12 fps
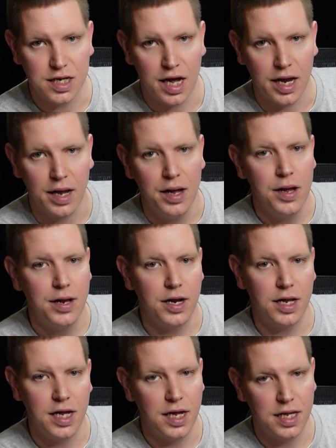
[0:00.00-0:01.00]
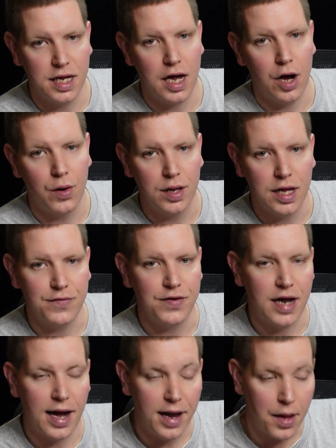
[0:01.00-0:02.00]
like the Lee & Lee 011
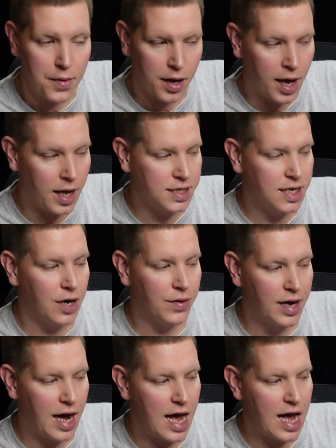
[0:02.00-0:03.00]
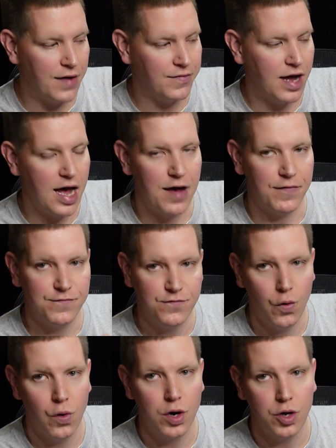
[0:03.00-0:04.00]
Dynamic XL that I have, that have
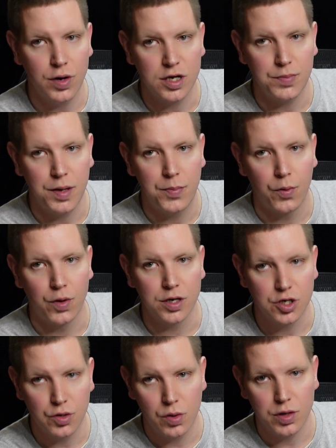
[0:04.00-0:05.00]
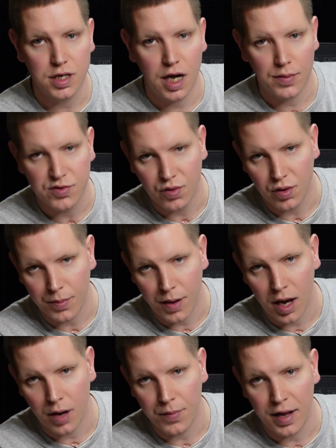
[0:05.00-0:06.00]
4 USB ports, 2 on the top, 2 on the
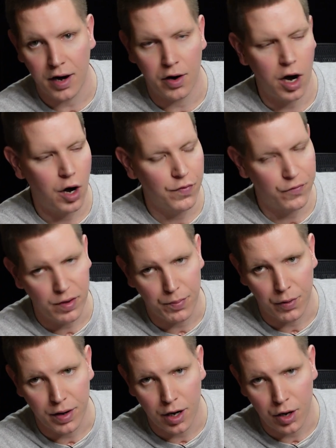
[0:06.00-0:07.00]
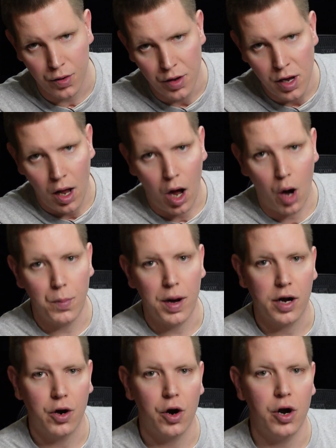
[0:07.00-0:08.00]
bottom, and are all 3.0. On
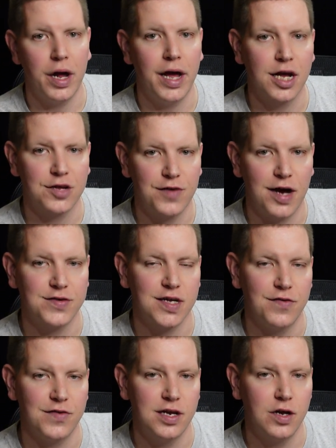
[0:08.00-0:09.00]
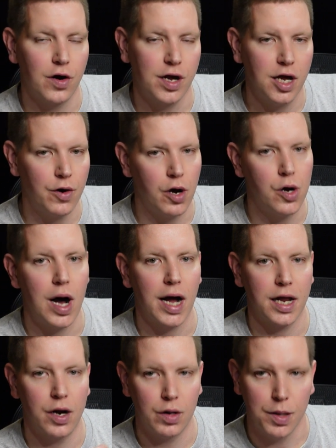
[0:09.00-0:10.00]
my current X570 Dark Hero, I
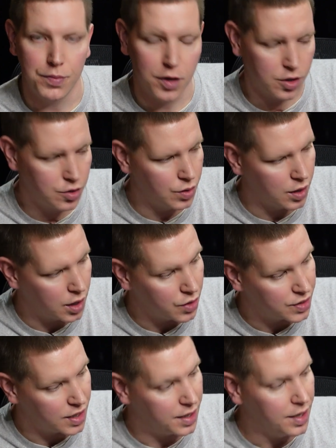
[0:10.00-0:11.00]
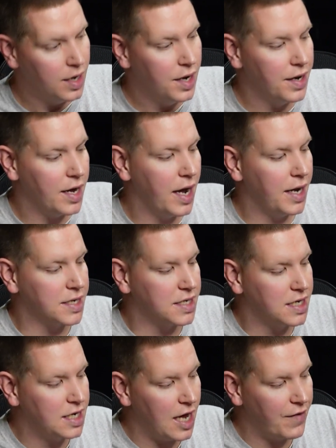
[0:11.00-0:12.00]
can only plug 2 of those in. That is
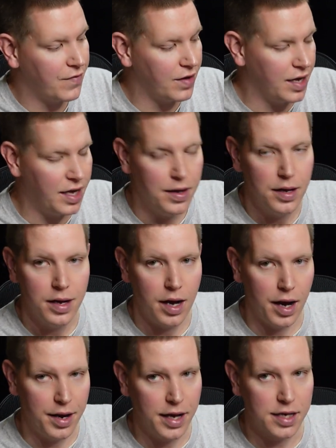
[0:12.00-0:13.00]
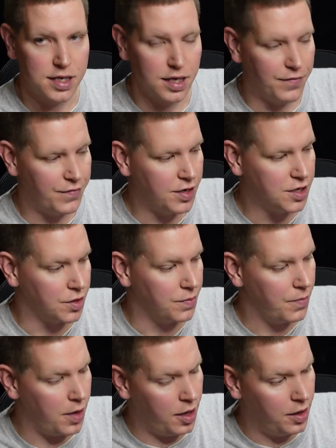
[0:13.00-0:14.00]
definitely an excellent feature.
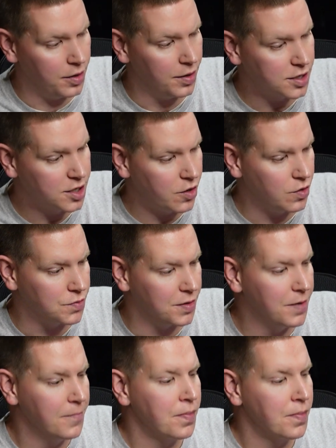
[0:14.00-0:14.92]
Excuse me.